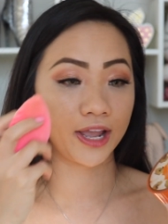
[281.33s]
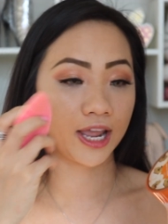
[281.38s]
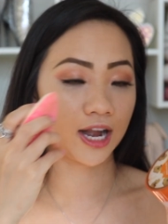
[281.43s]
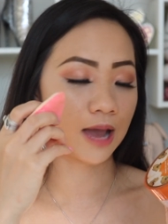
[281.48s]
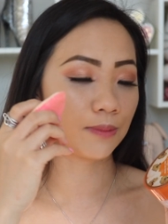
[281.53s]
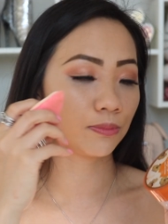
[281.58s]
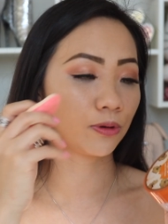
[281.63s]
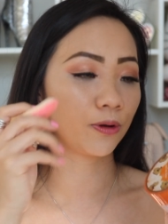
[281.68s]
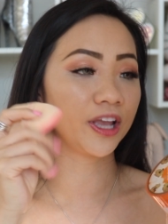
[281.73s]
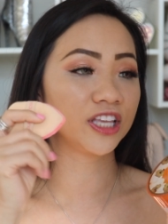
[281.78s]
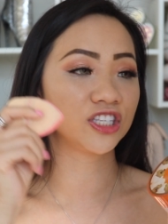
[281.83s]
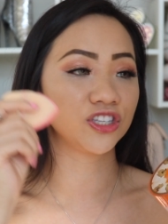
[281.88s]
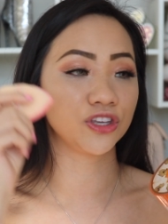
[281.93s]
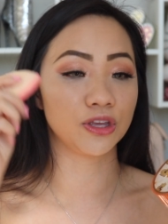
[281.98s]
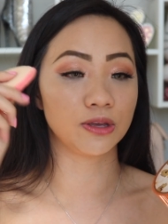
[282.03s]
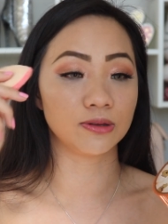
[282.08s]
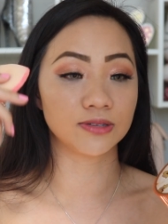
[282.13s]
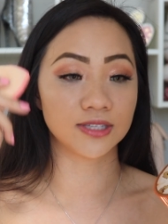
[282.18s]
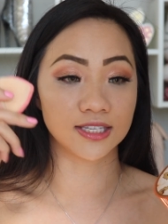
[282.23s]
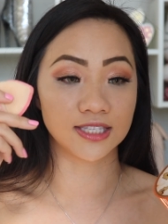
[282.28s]
And I'm going to
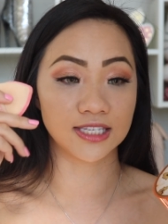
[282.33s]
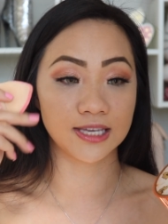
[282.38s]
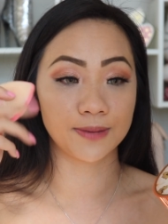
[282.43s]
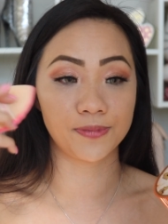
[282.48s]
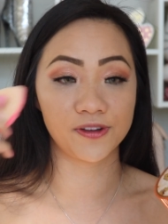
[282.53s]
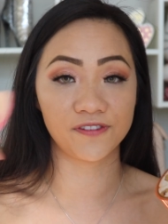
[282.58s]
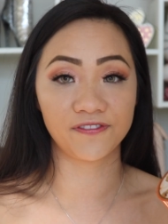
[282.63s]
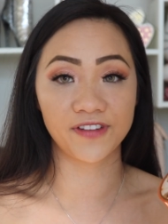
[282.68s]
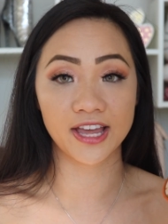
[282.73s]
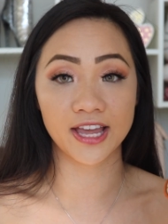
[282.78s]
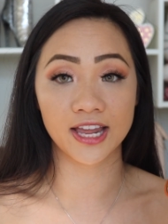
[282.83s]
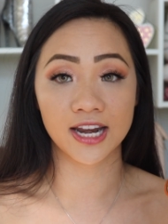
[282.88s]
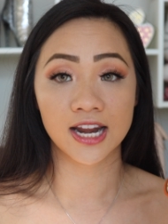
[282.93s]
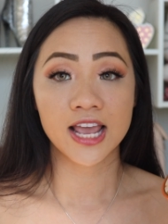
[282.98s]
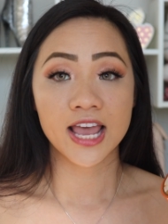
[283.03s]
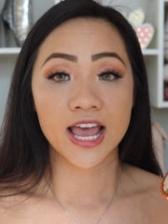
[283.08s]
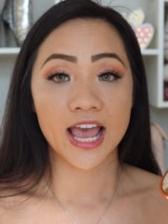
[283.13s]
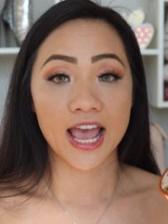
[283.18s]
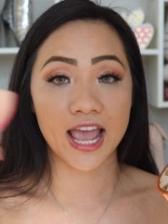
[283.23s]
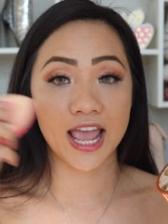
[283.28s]
use the tip of it
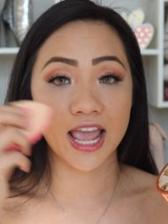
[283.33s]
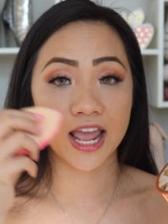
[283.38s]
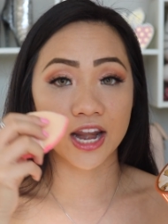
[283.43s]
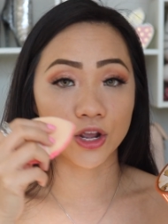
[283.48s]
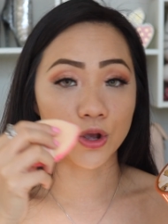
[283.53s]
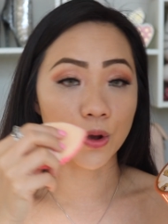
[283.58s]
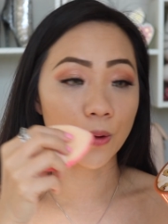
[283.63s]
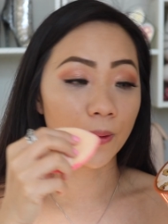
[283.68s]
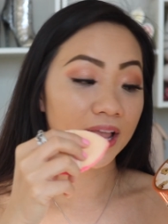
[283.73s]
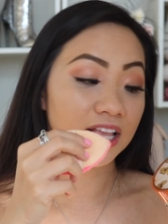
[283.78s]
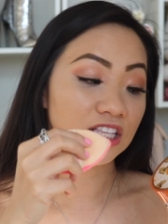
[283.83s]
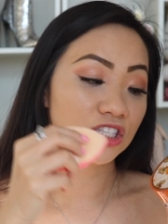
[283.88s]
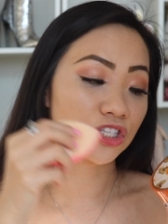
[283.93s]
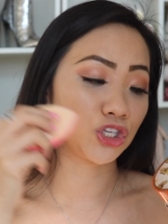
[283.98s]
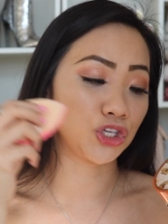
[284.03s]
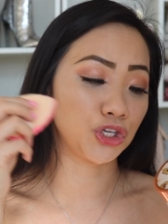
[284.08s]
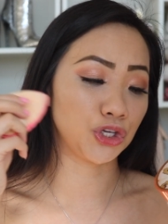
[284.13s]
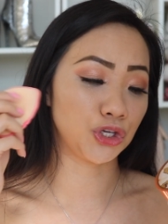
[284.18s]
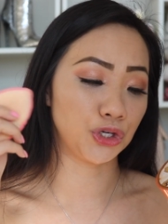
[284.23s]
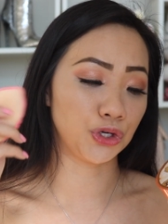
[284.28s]
and going
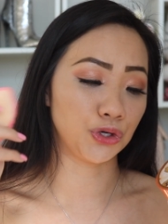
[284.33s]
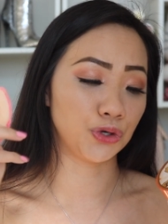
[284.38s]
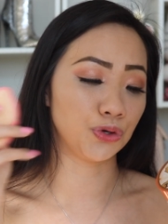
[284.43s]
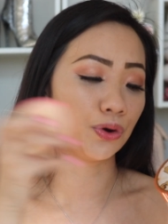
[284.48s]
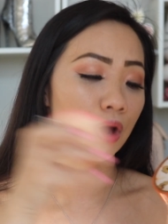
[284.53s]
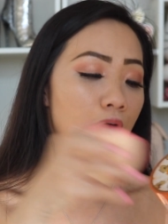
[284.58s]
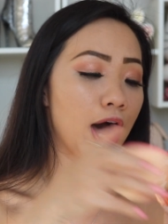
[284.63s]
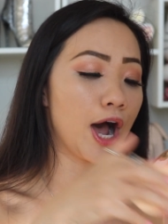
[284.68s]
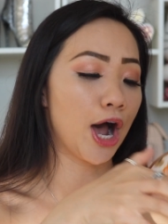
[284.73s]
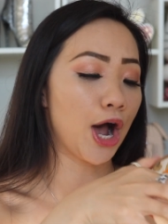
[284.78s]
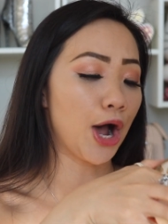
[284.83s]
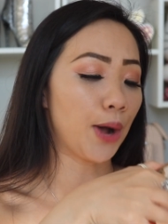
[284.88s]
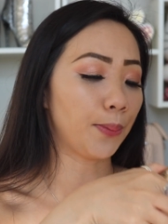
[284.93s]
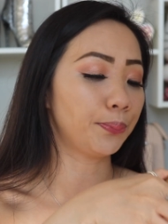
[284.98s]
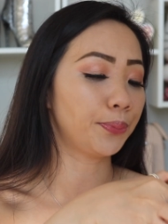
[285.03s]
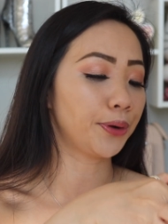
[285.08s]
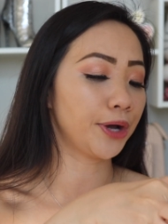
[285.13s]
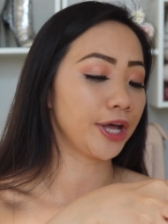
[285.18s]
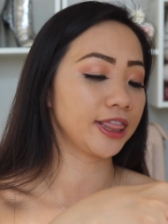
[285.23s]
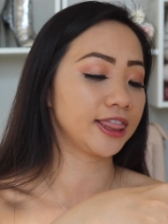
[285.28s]
to
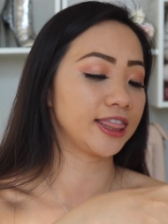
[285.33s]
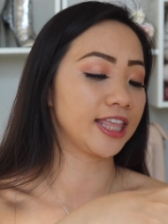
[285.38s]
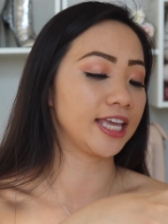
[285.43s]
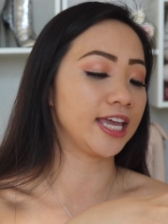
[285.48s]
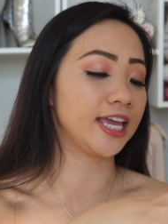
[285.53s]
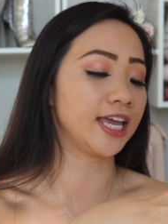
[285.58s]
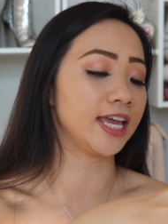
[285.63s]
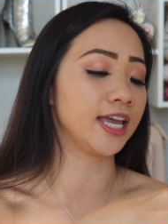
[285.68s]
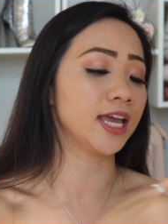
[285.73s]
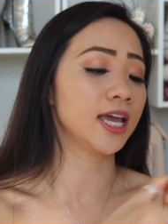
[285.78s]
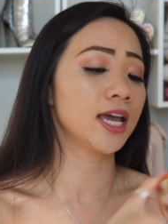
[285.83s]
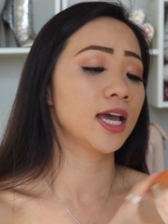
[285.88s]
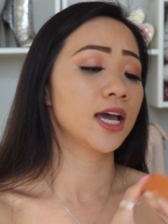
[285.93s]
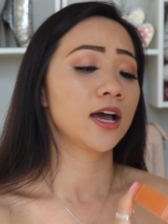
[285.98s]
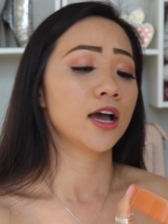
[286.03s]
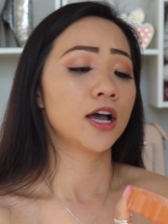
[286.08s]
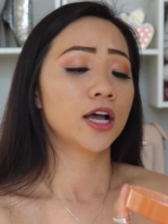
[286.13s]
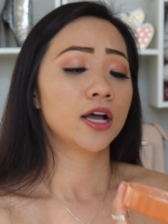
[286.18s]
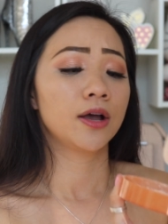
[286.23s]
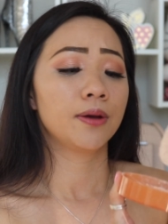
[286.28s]
put the
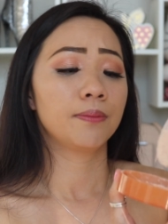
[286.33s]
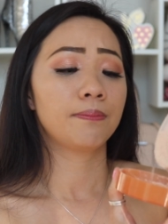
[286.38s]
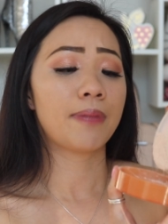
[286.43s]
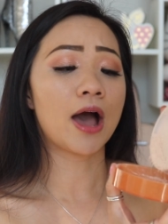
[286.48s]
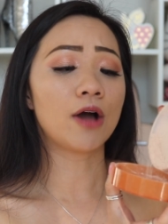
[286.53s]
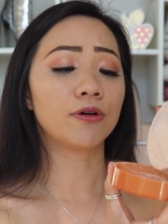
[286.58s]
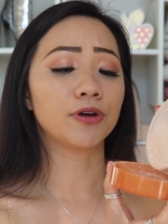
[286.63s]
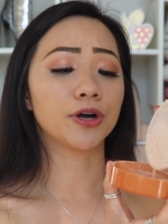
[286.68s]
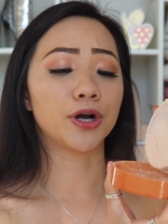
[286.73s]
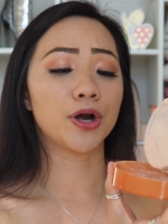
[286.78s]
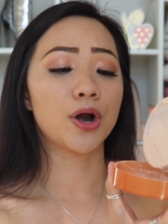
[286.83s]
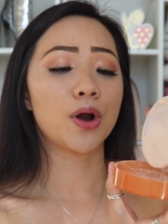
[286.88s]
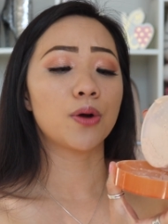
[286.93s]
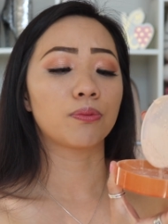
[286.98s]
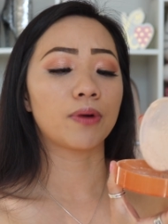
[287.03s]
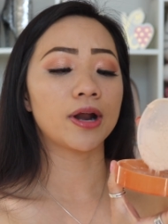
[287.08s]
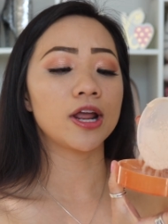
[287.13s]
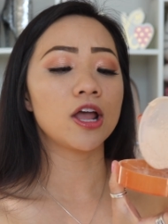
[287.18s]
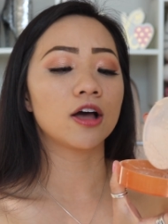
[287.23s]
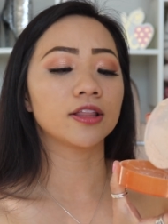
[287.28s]
powder
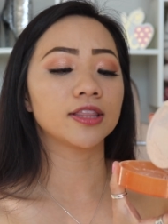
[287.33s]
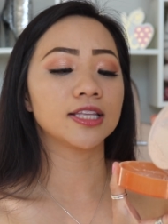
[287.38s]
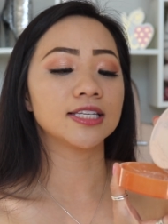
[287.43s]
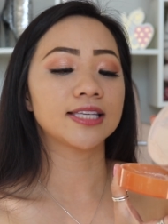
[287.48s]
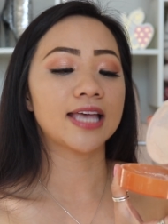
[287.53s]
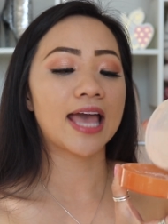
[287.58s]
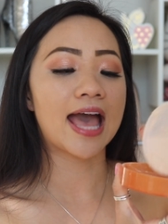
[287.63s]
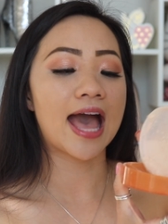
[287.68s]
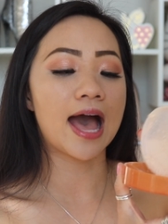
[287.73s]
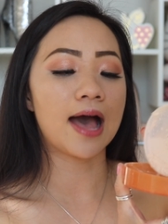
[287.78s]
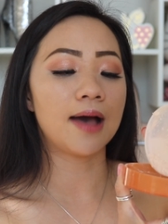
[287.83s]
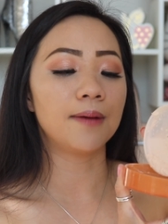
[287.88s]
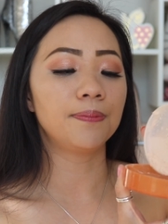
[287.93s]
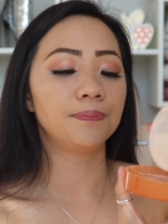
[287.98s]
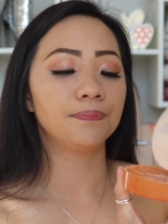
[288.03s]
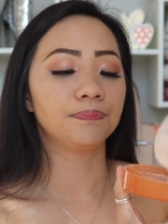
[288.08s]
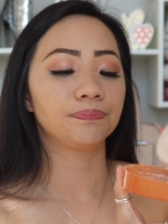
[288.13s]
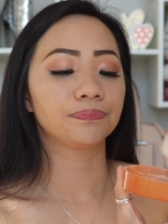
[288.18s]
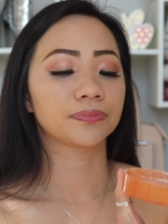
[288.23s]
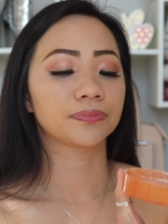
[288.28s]
right on this cap